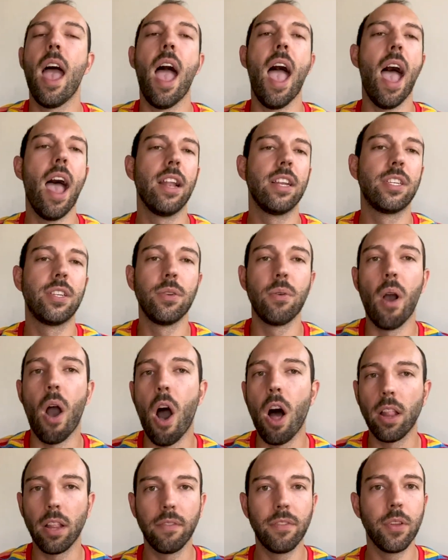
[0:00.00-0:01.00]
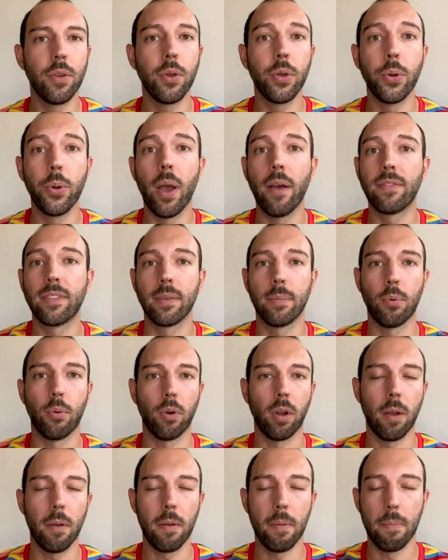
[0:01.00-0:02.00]
And to all of you who have
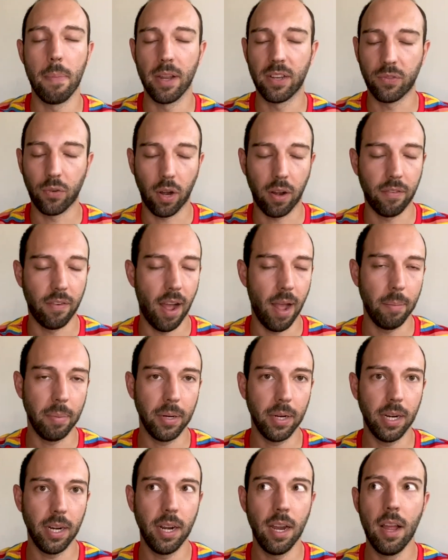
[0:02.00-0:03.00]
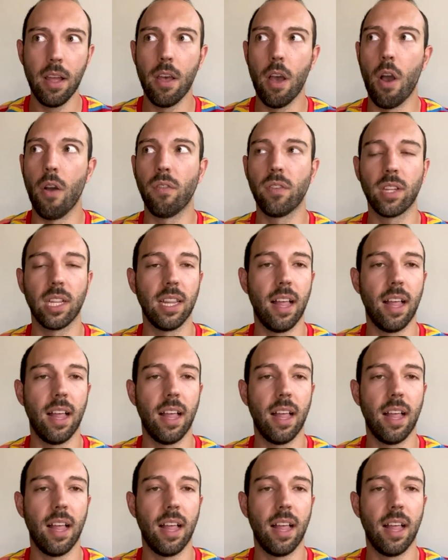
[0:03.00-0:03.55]
supported Pitchfork Fiber over the